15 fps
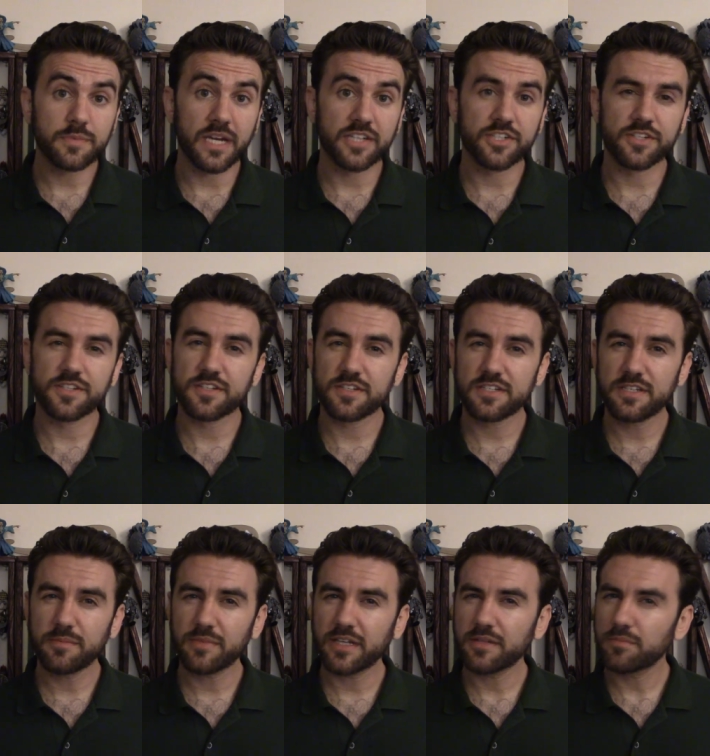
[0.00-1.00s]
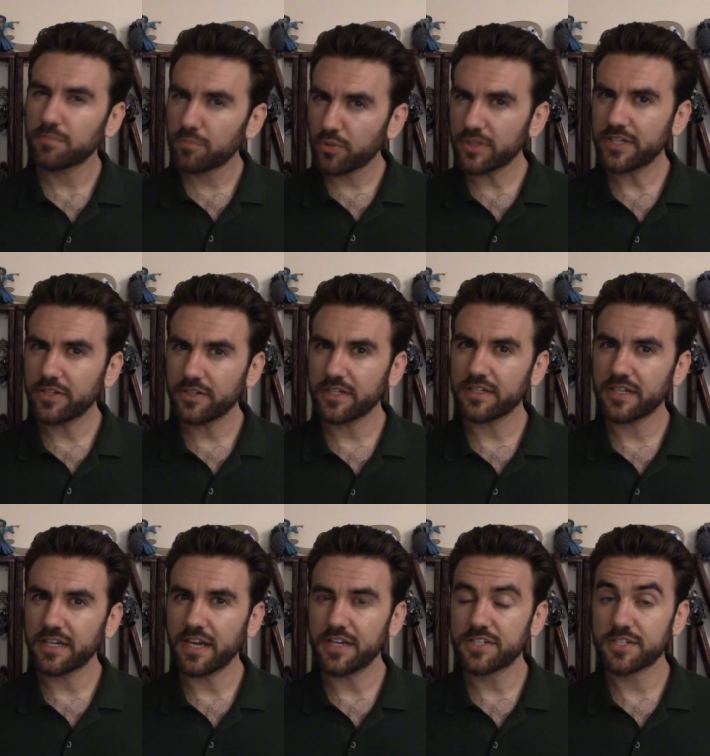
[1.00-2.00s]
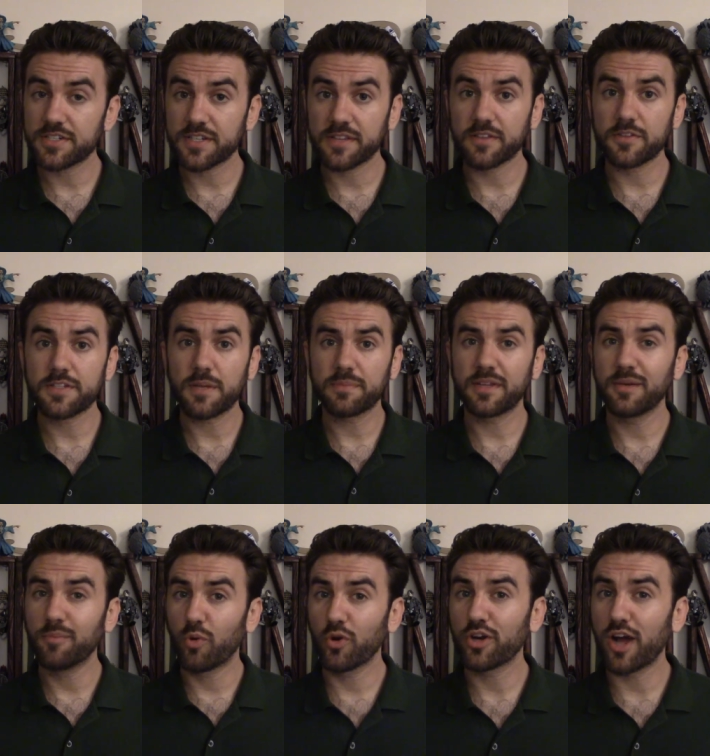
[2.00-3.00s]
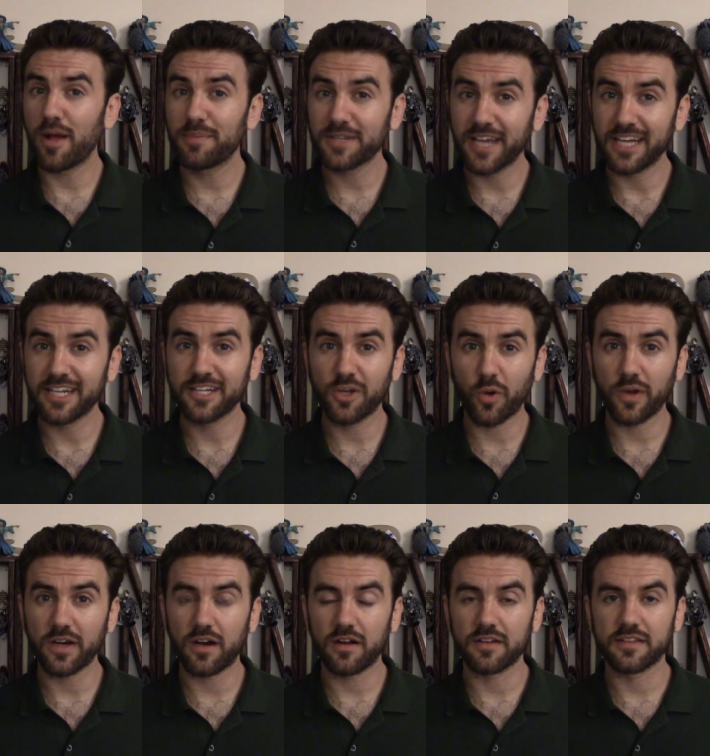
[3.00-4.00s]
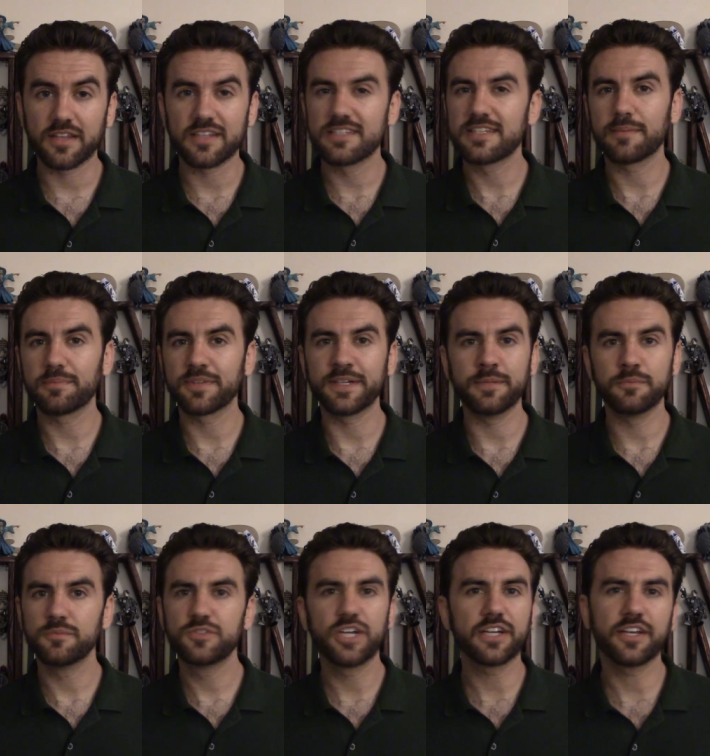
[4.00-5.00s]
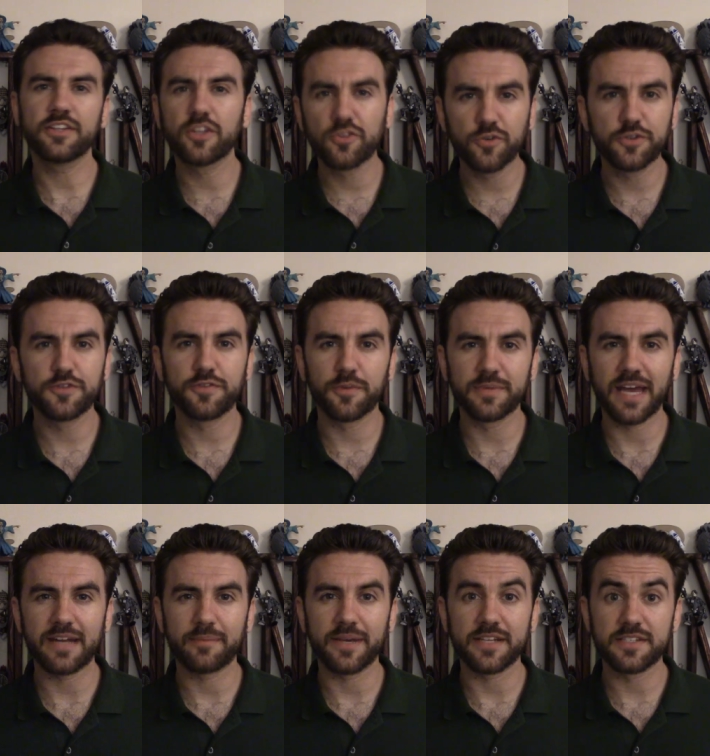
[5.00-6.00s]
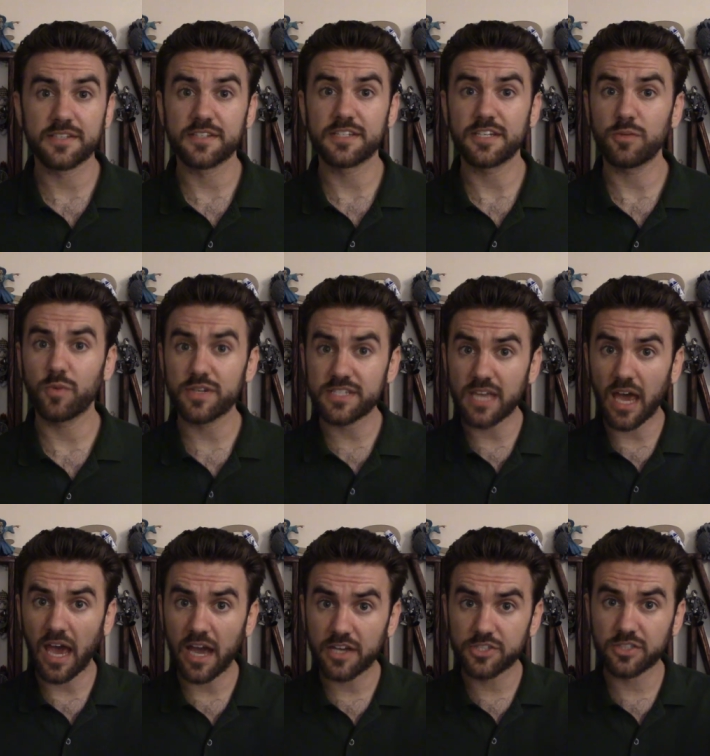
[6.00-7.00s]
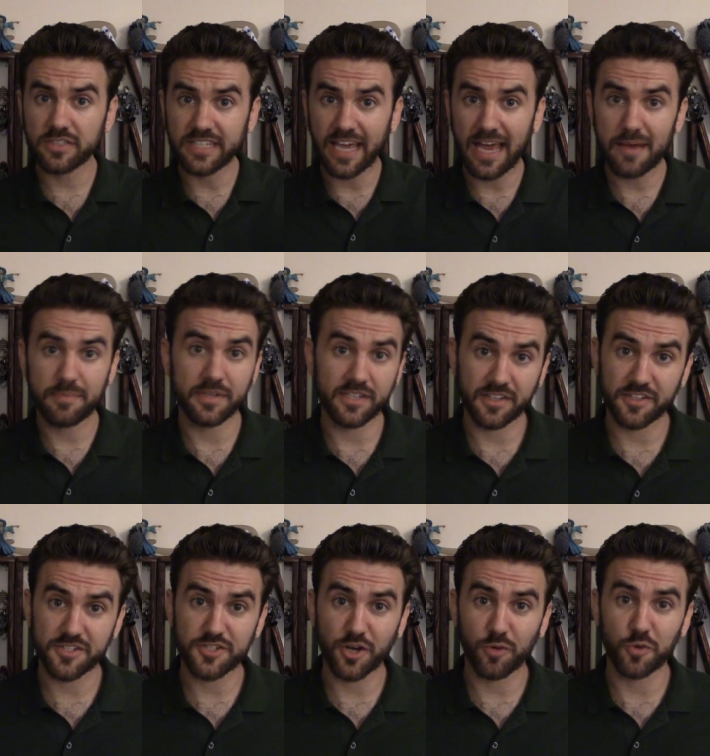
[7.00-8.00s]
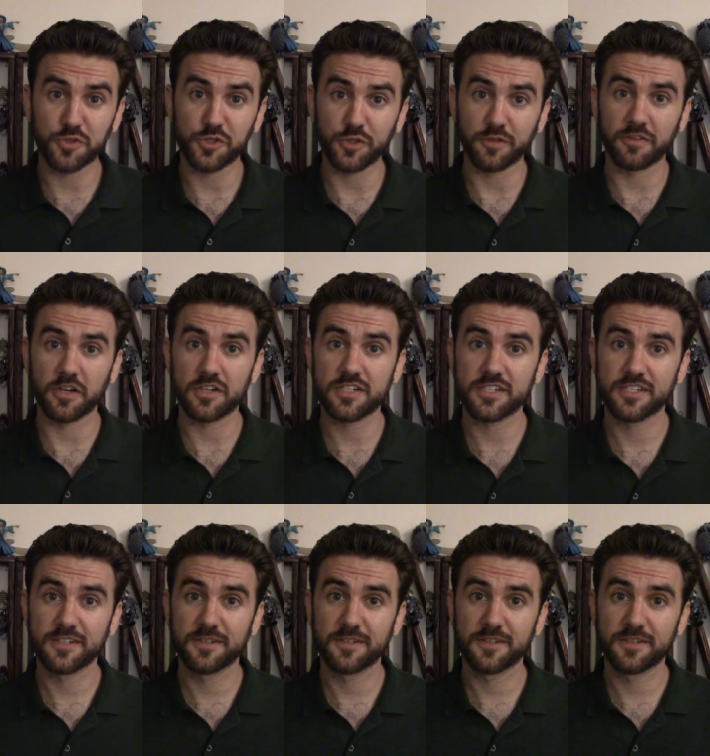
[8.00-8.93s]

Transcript: objections seem like pretty good indications that there's something more complicated going on than simply checking the Lucasfilm database to see what's actually happened in the Star Wars universe.